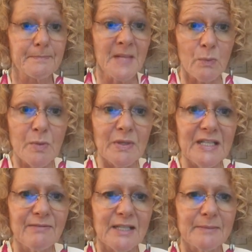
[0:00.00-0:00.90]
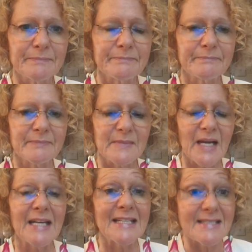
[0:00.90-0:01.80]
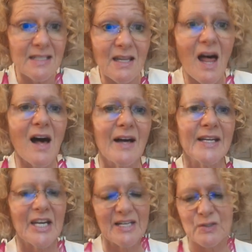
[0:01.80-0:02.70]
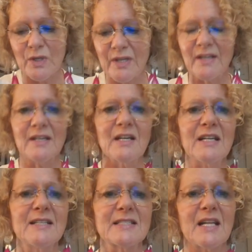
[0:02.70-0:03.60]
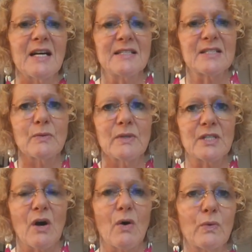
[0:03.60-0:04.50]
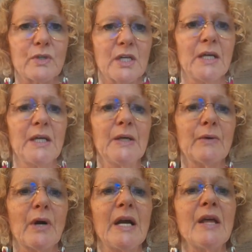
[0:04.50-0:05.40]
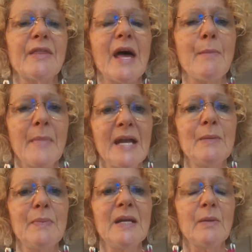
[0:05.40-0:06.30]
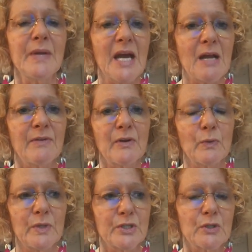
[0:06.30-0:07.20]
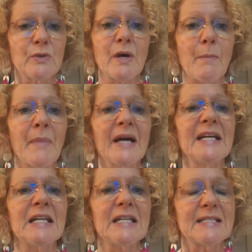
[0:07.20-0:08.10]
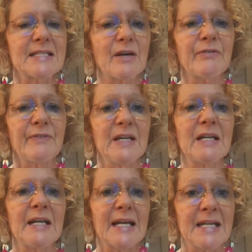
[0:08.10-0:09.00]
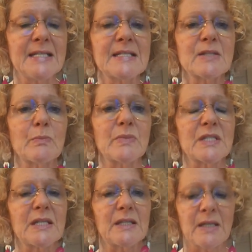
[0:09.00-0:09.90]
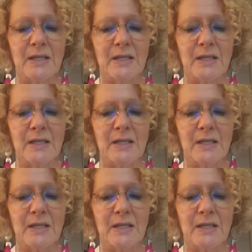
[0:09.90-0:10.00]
And we believe it. And it's a lie. It's one of the earliest lies that we're told, right? There may be a behavior that we do that might elicit a feeling in somebody,